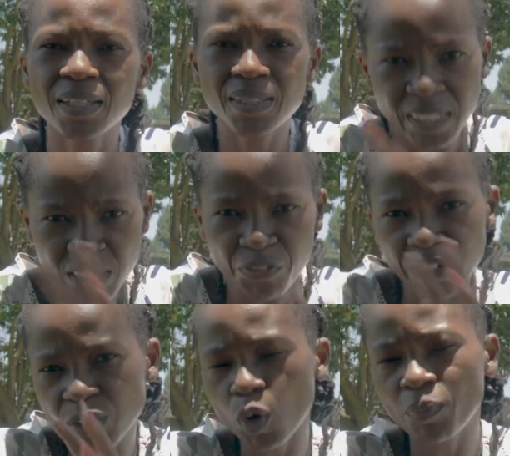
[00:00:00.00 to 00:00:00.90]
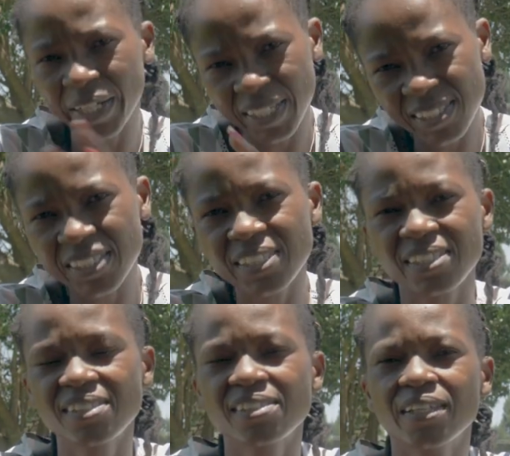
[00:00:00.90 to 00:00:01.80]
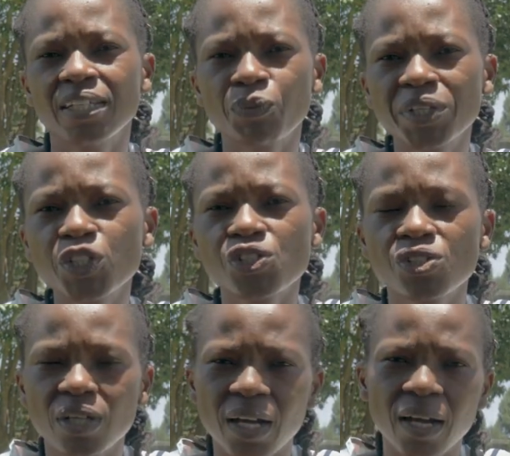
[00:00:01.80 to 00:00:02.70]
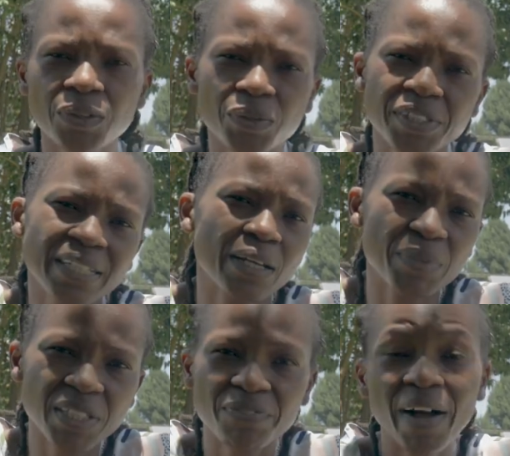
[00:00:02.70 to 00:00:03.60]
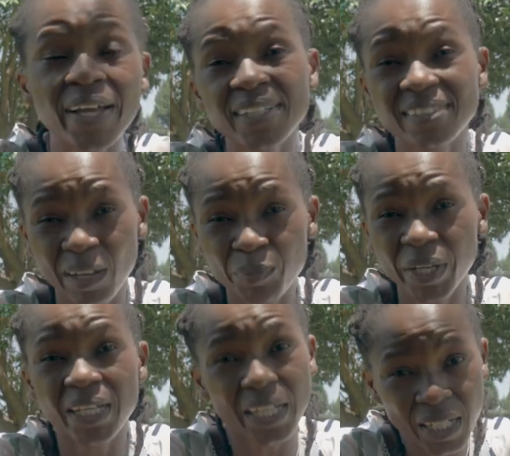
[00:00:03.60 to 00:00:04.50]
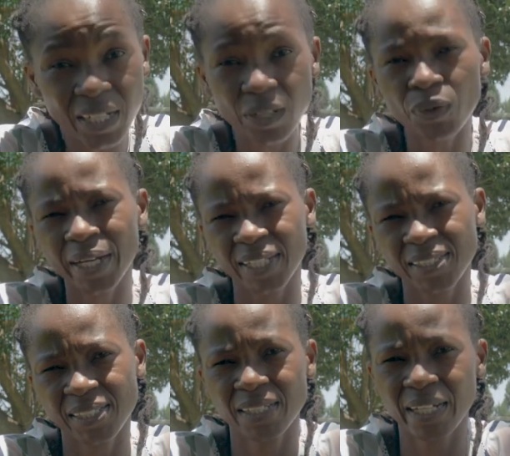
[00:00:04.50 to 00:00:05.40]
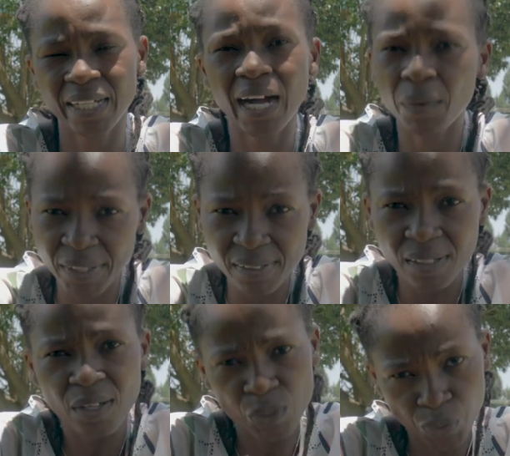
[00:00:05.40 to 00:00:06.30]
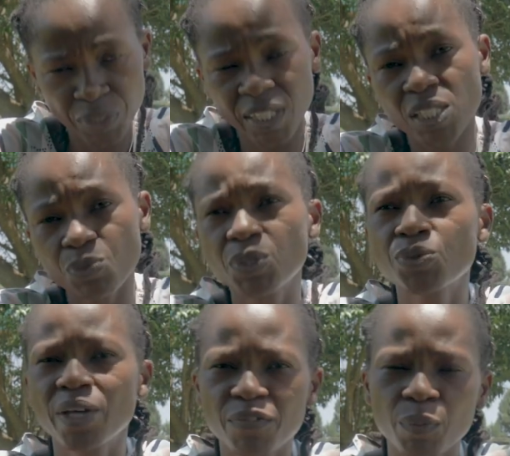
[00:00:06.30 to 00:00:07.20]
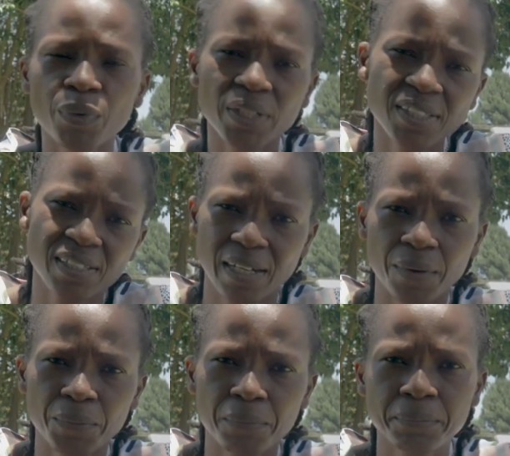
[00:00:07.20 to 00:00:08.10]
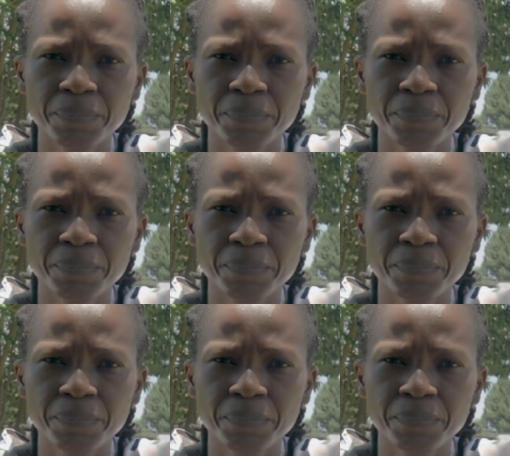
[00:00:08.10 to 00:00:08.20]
the different complexities in which, you know, gender-based violence happen in an organization like ours. So yes, we do have a policy now.